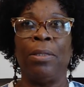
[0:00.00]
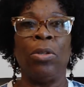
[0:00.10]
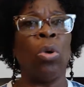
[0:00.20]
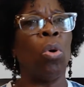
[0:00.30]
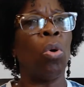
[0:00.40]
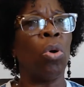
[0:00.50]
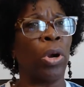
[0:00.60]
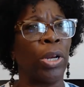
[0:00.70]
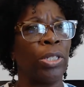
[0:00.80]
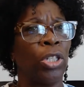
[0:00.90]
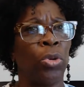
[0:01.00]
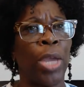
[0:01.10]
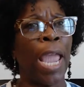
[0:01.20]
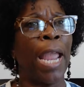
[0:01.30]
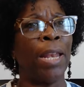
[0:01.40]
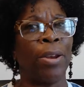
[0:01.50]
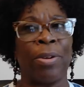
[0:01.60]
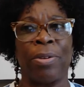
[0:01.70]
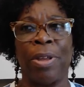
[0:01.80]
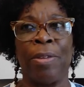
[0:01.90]
Lord,
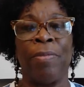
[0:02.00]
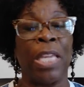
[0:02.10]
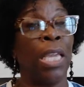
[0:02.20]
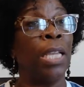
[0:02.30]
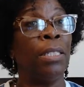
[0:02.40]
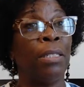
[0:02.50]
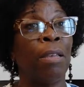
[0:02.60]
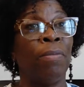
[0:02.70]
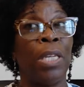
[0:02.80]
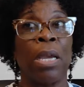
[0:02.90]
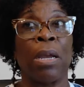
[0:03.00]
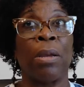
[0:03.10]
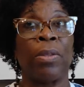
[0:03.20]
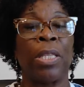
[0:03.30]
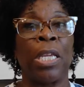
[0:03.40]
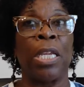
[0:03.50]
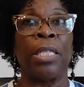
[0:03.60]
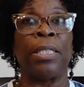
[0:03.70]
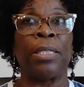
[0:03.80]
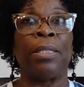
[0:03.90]
creator of the ends of the earth
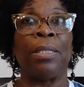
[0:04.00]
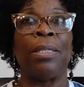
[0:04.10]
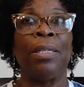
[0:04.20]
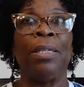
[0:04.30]
is.